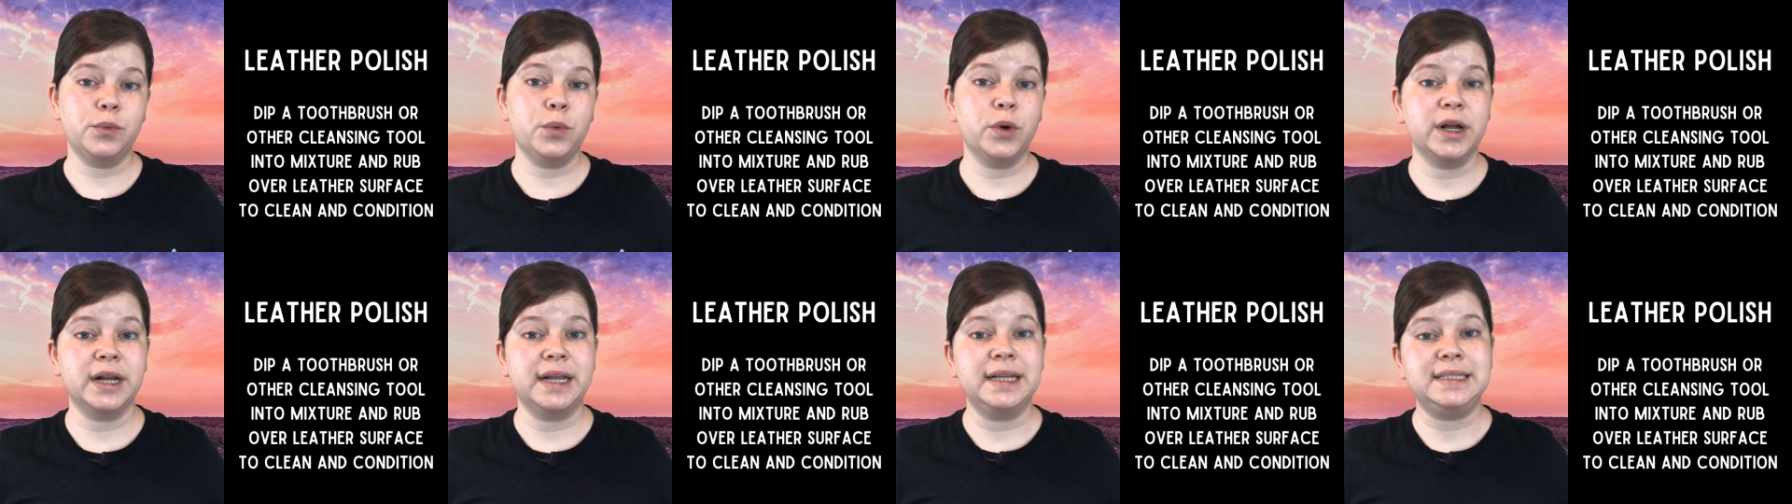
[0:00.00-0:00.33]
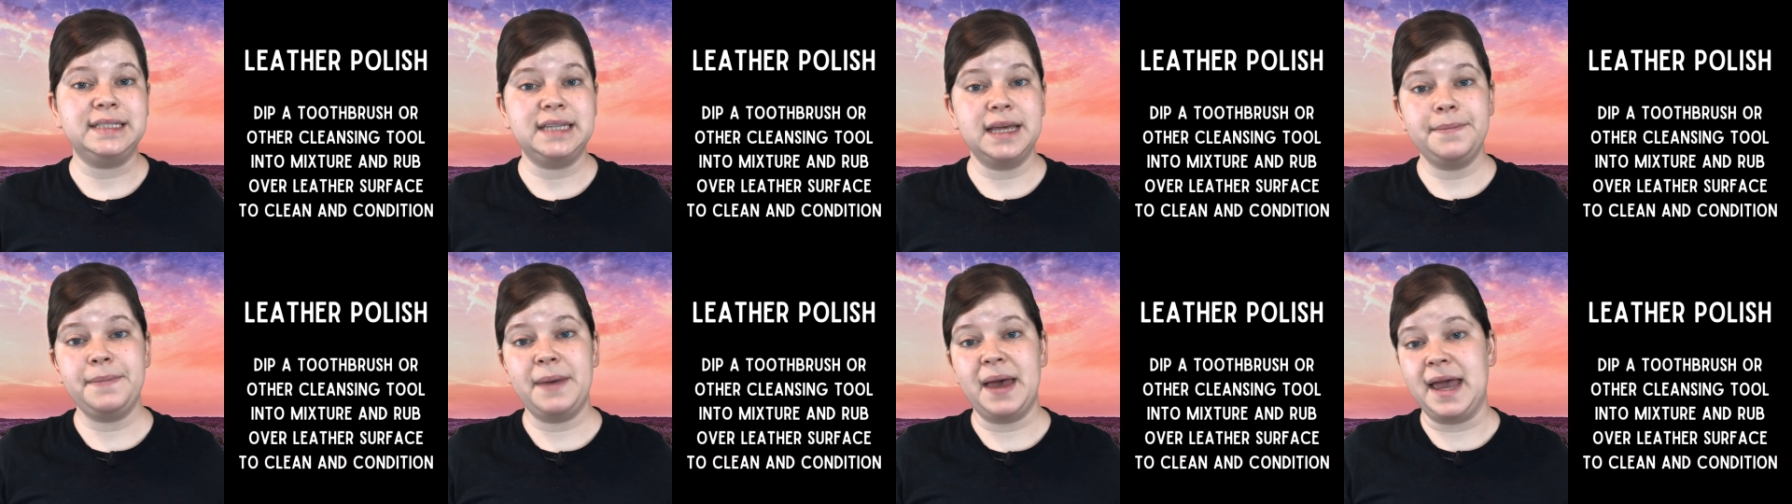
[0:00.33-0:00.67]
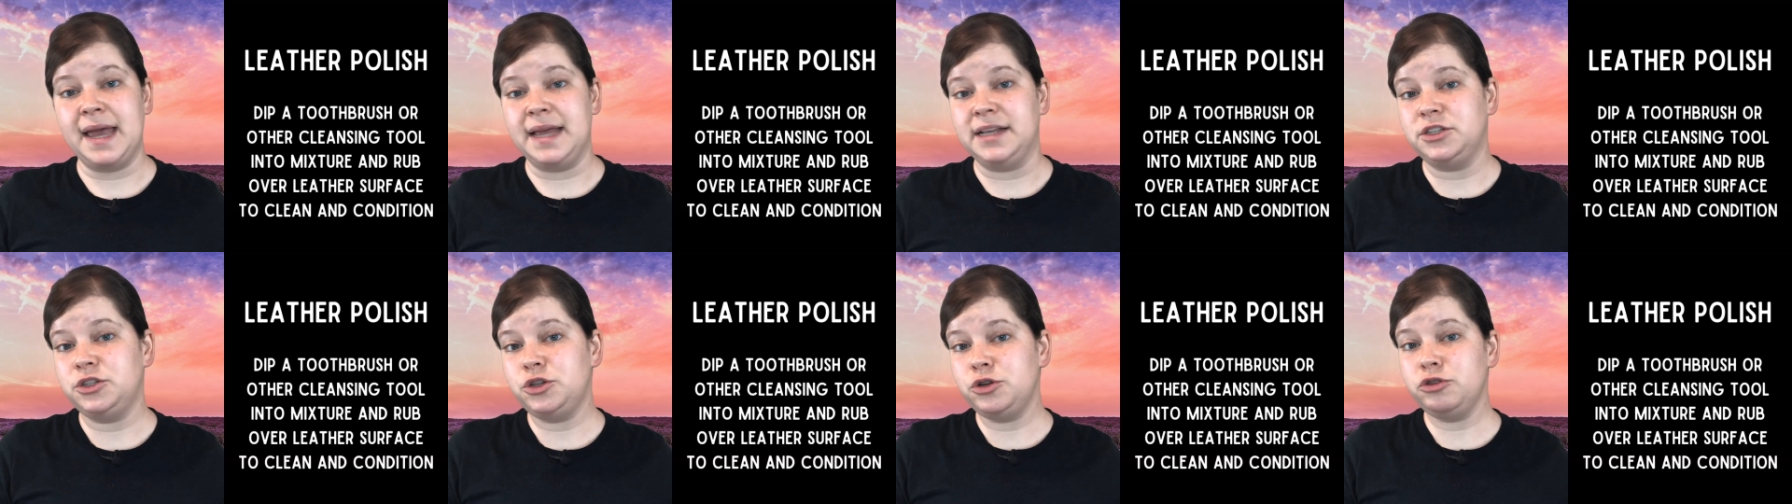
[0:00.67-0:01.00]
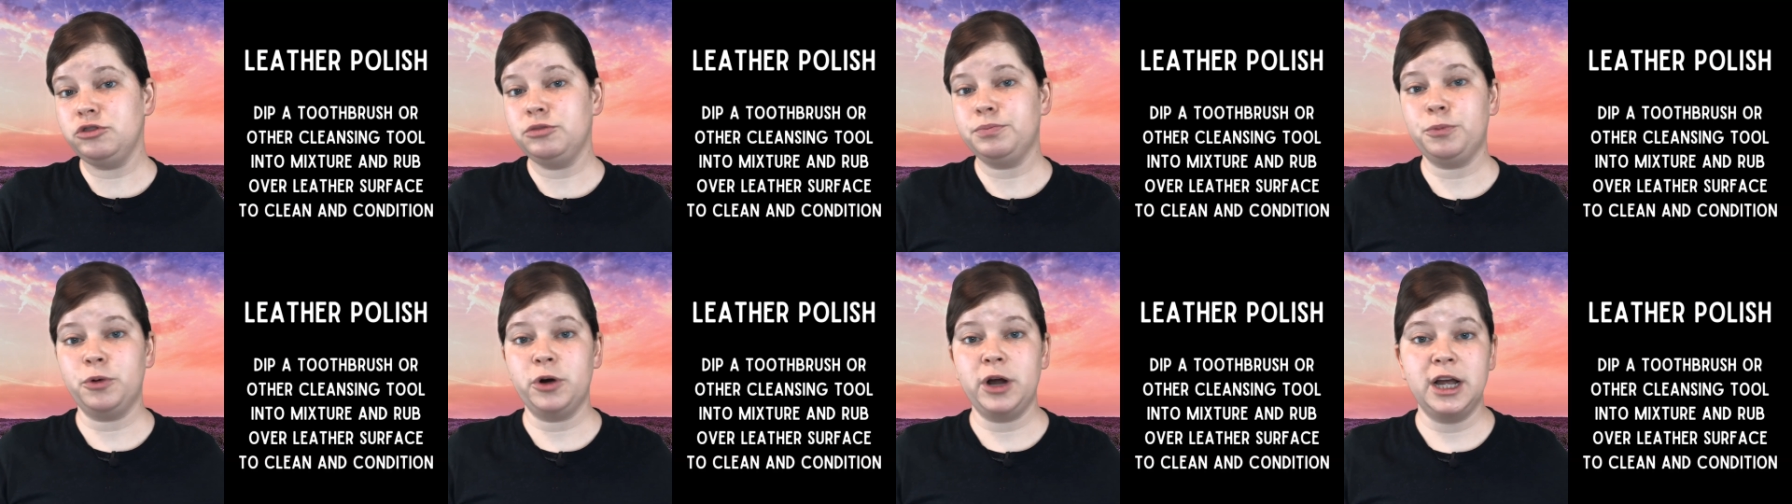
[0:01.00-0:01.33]
we're going to dip a
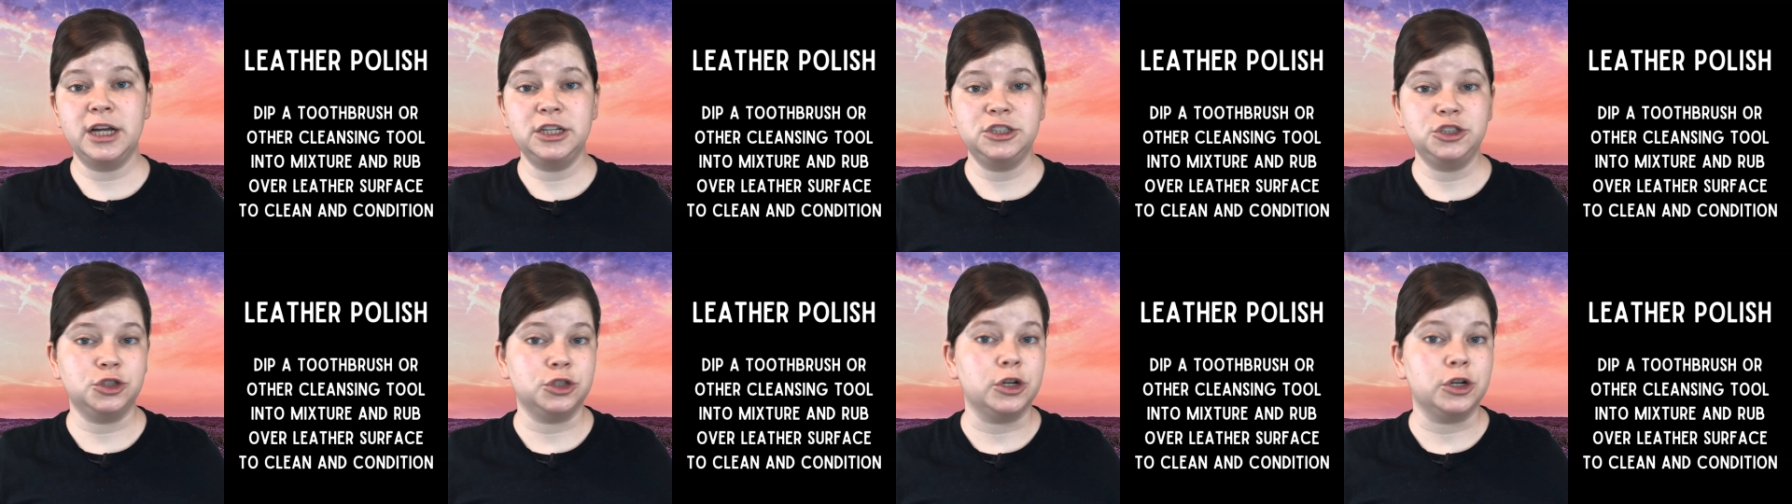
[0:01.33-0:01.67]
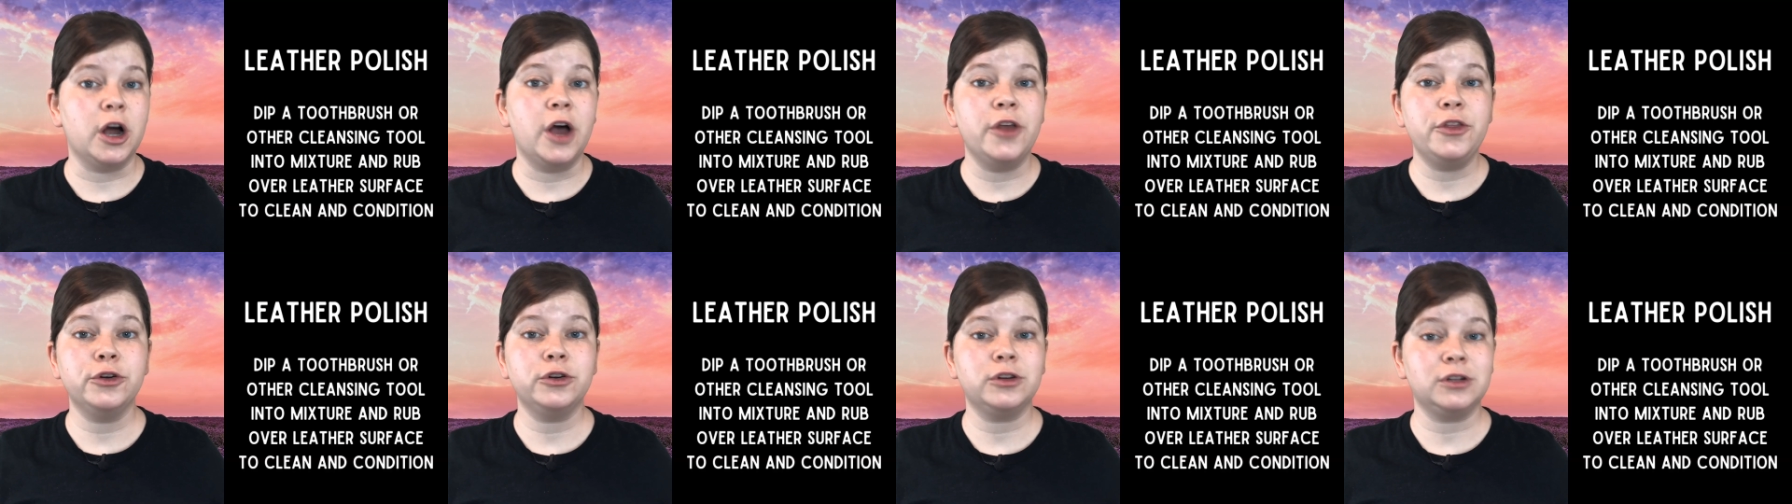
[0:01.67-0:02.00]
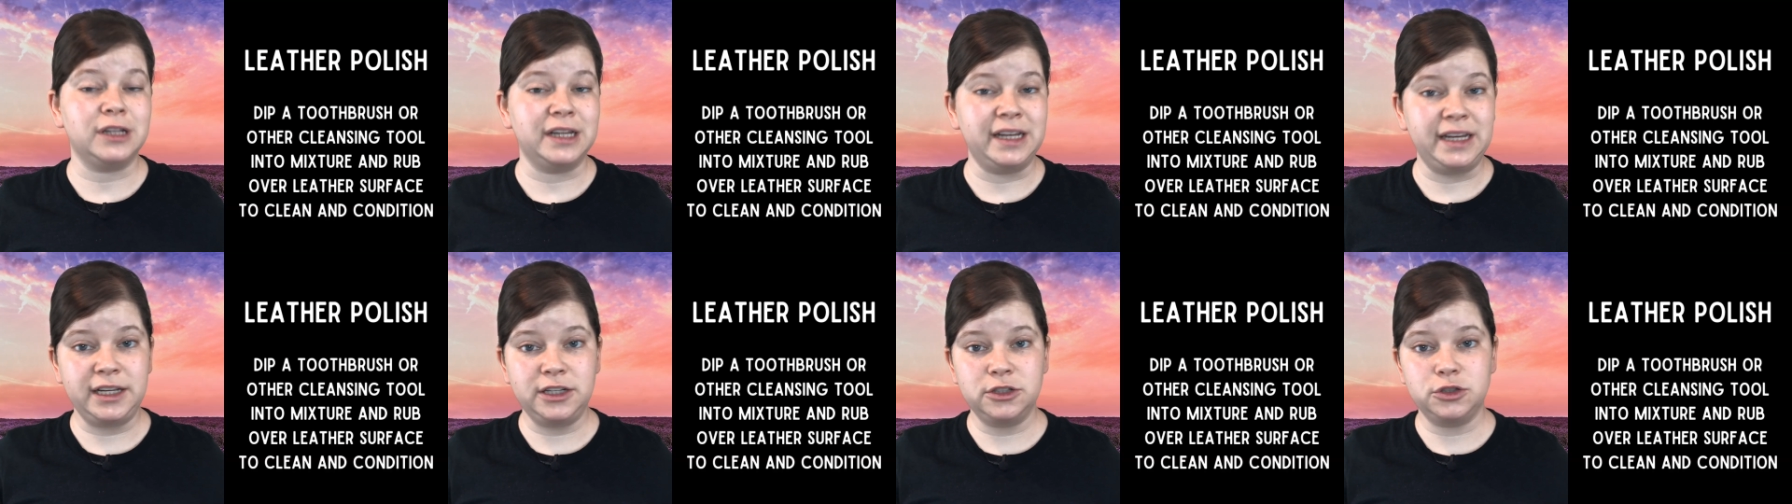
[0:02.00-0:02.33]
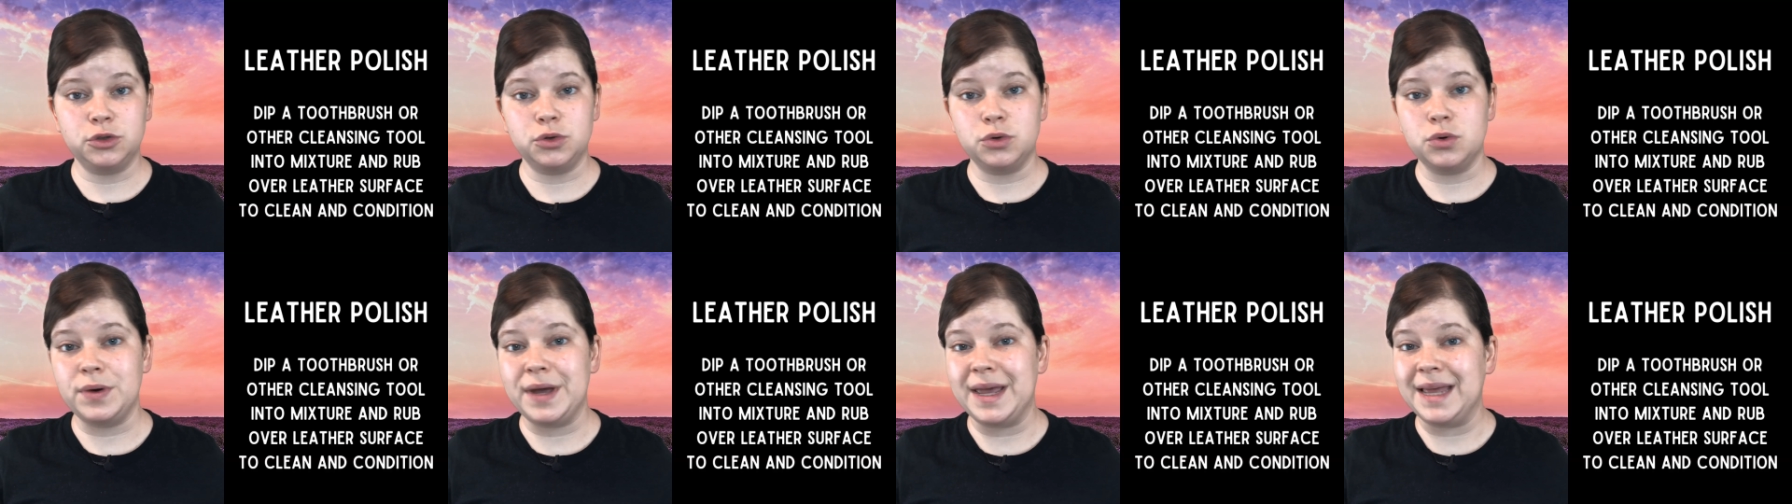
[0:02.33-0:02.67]
toothbrush or other cleaning
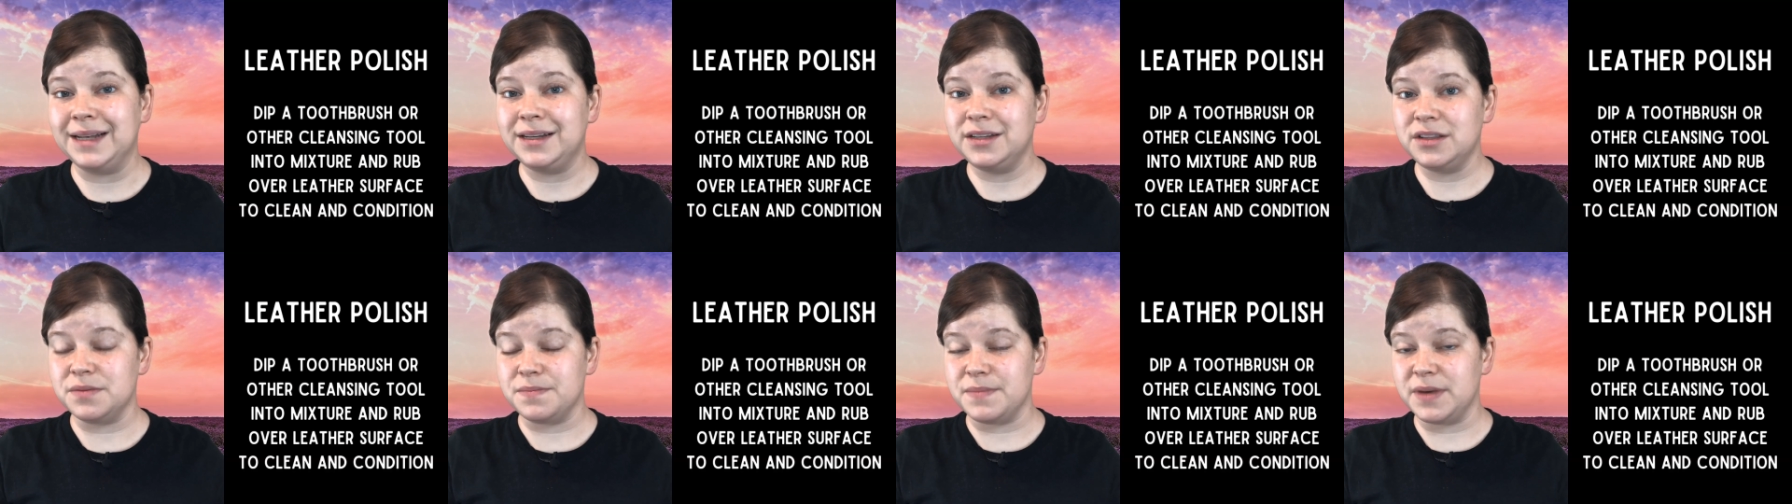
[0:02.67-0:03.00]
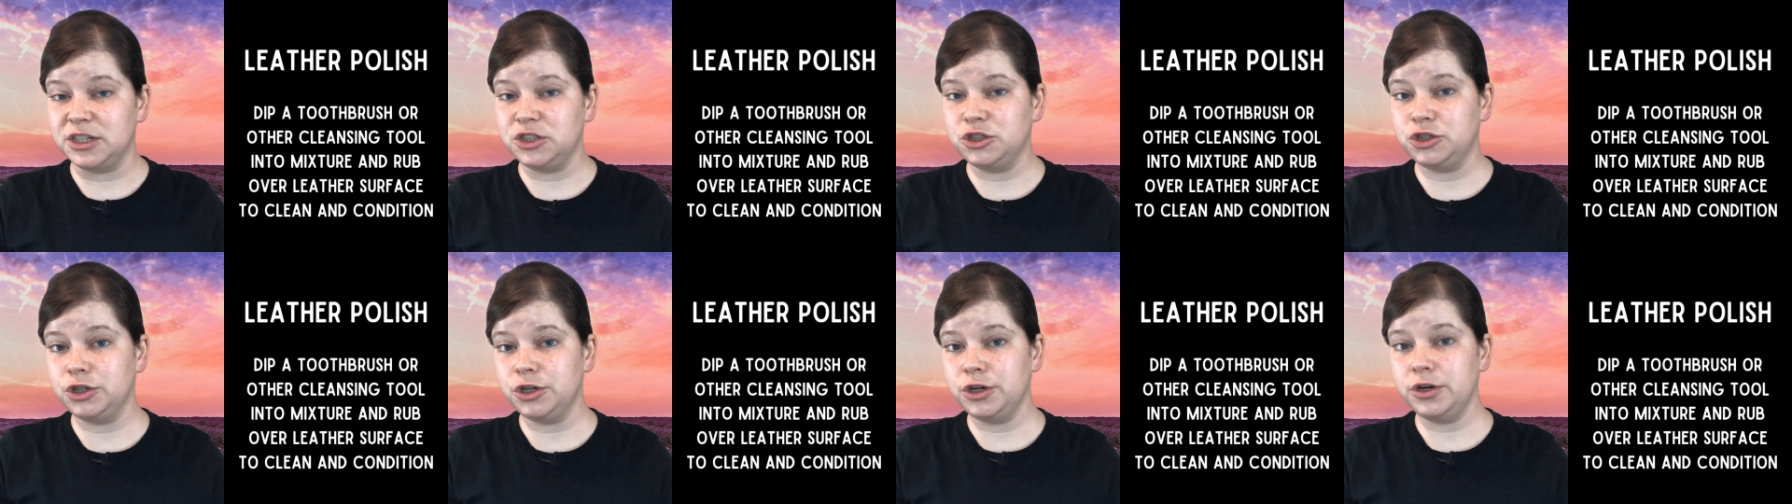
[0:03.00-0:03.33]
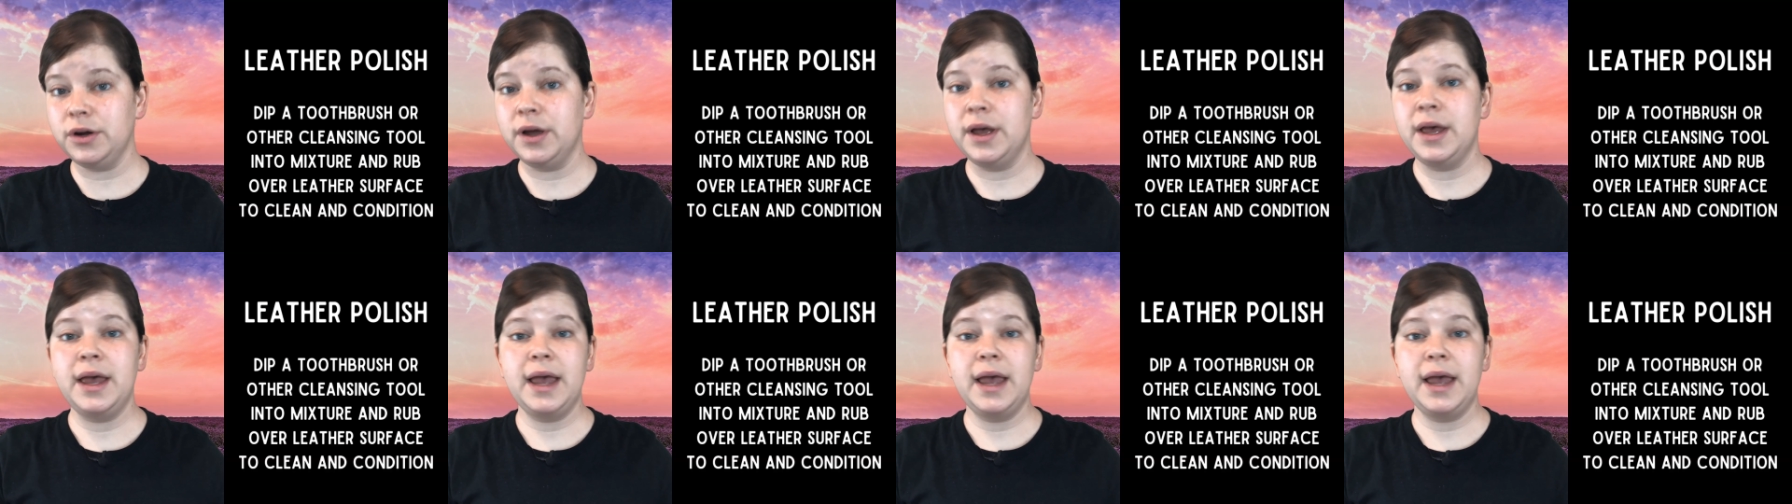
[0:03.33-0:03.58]
tool into the mixture